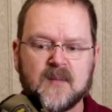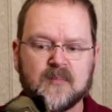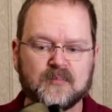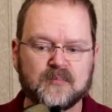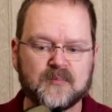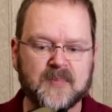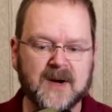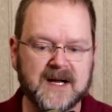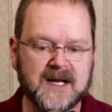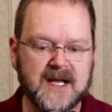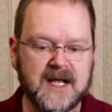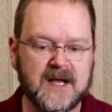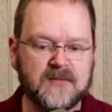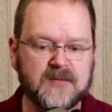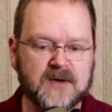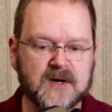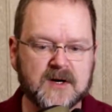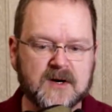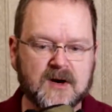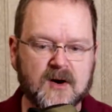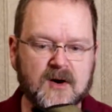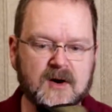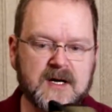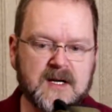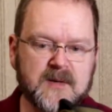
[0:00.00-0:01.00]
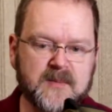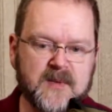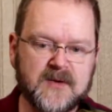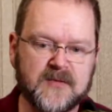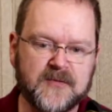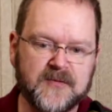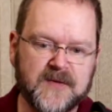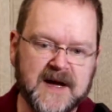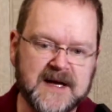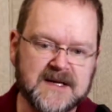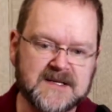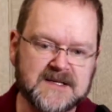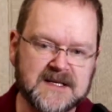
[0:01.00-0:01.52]
But if you're going to be
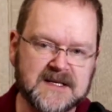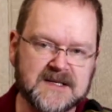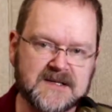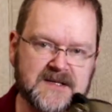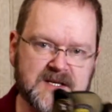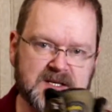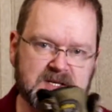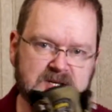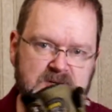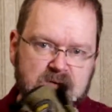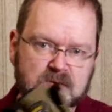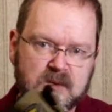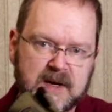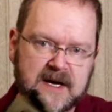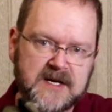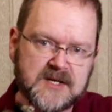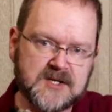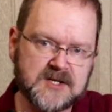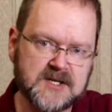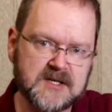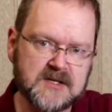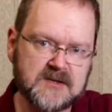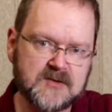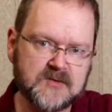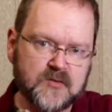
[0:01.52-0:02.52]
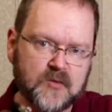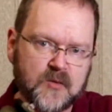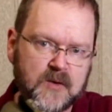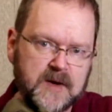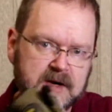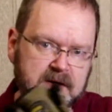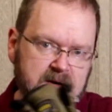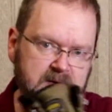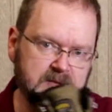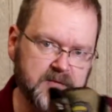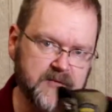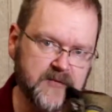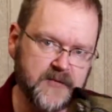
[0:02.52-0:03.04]
facing situations where
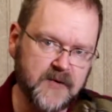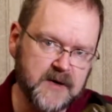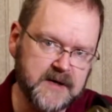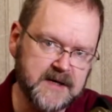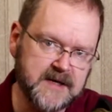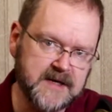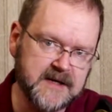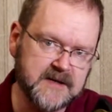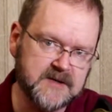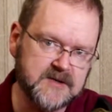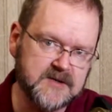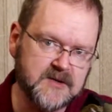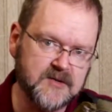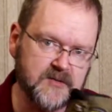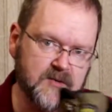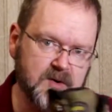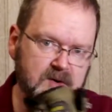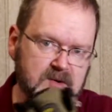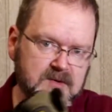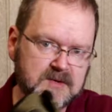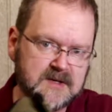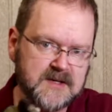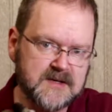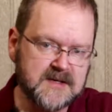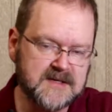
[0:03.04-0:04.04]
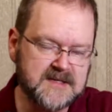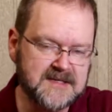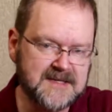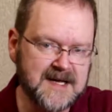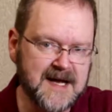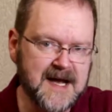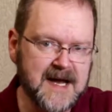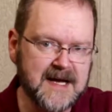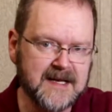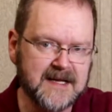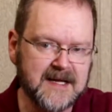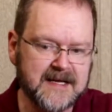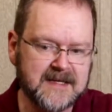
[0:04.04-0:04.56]
your foot gets thrown to the
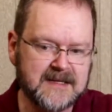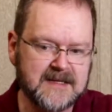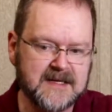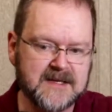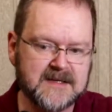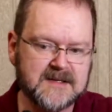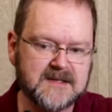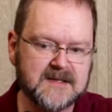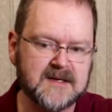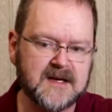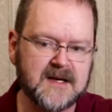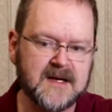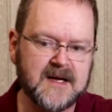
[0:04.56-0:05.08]
side like this